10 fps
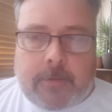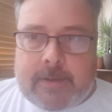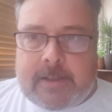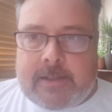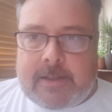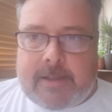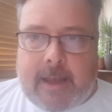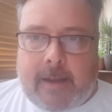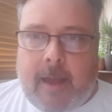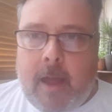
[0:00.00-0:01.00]
This is this
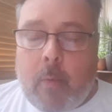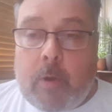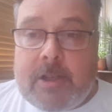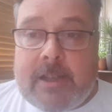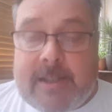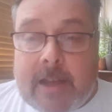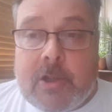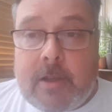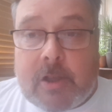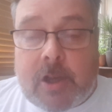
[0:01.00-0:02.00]
thing, which is
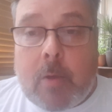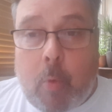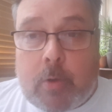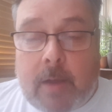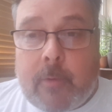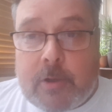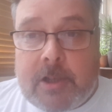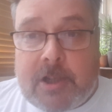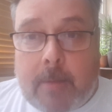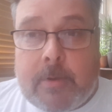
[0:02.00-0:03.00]
essentially the Stonewall Diversity
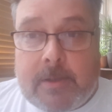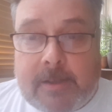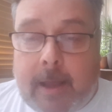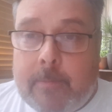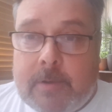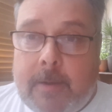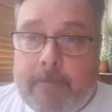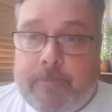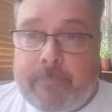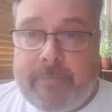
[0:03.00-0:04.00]
Champion schemes
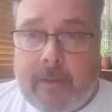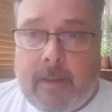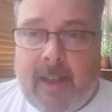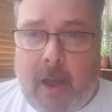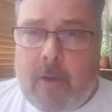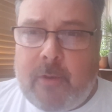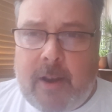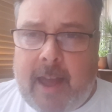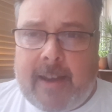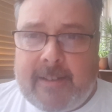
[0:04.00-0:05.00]
over
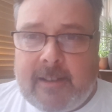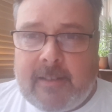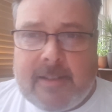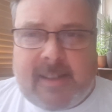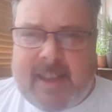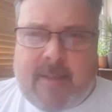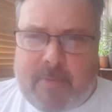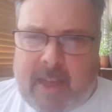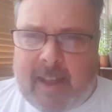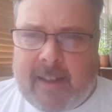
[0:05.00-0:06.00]
again. It's the same
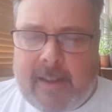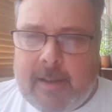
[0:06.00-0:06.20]
thing.